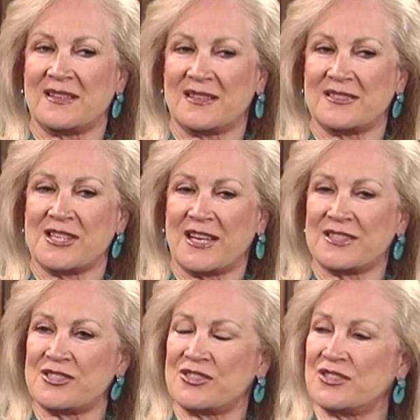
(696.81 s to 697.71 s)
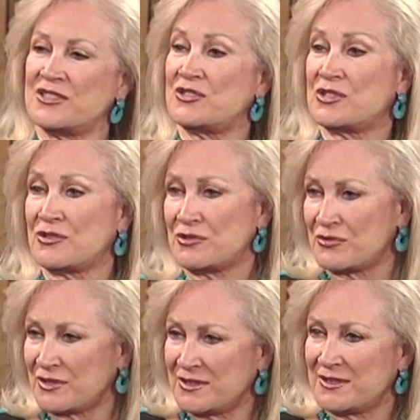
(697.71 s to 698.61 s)
attached to his
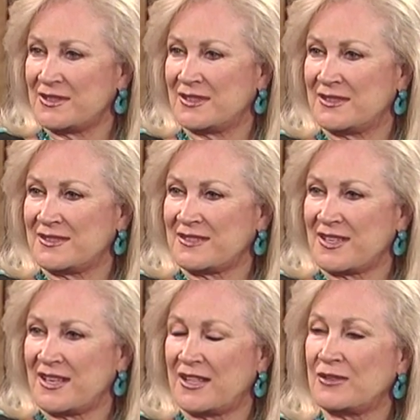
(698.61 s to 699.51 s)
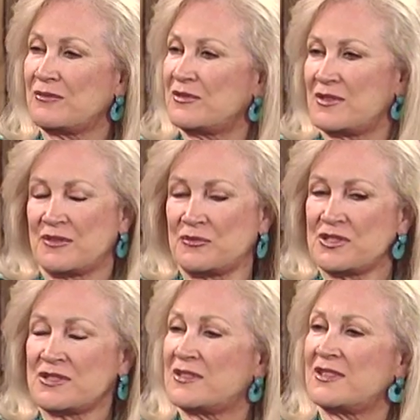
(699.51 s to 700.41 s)
children, and
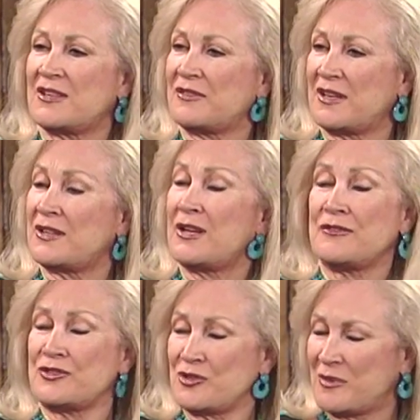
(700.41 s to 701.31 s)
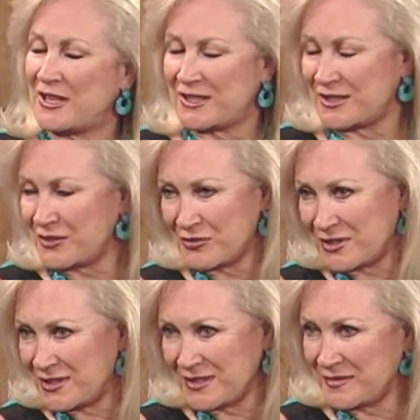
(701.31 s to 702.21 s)
just loved humanity,
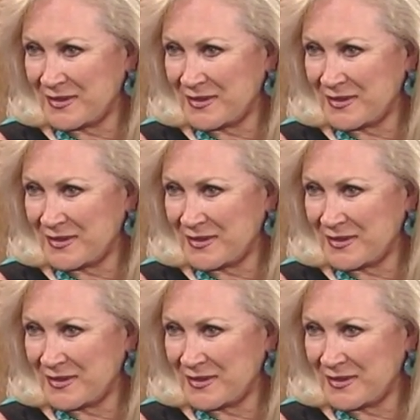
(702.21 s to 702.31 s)
really,